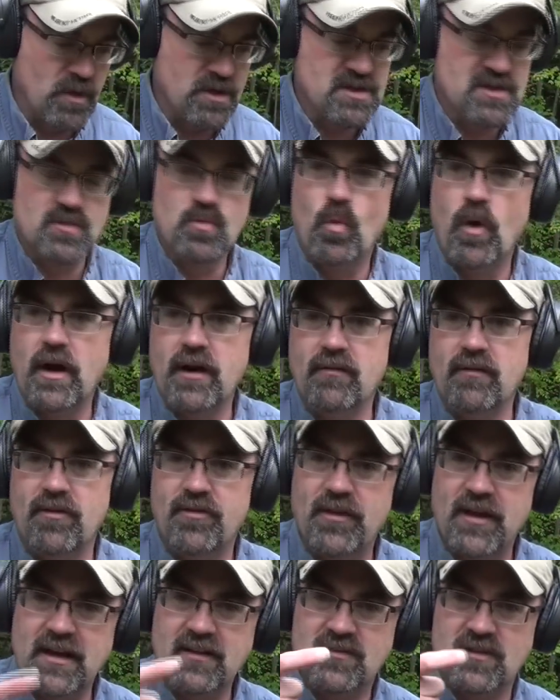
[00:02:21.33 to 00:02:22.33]
which is one of the
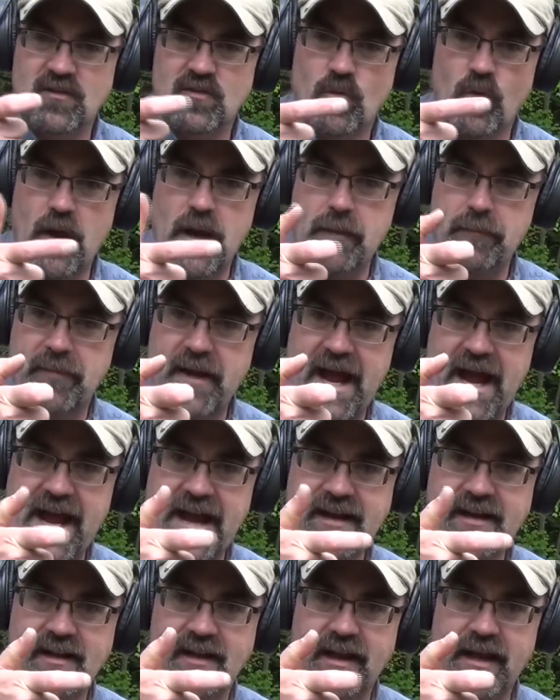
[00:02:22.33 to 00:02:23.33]
things that's great.
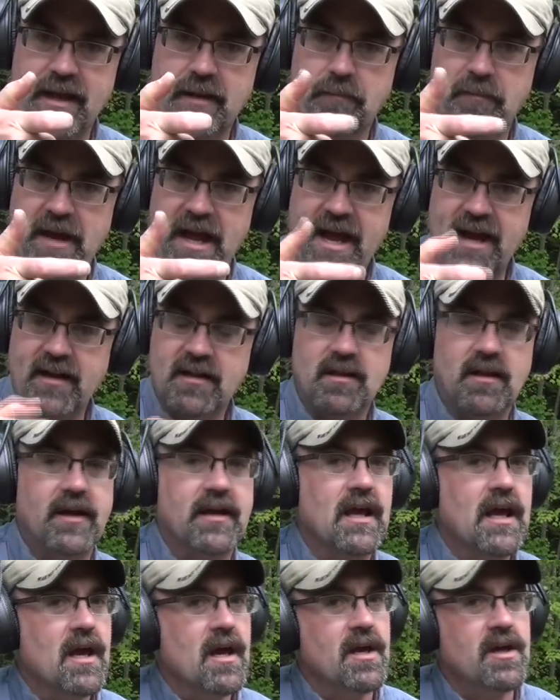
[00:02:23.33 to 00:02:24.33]
Bang, click, bang,
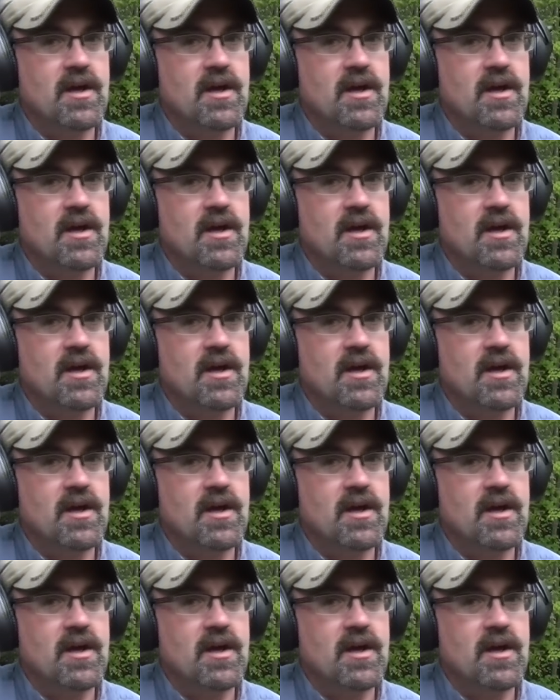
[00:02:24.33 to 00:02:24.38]
click.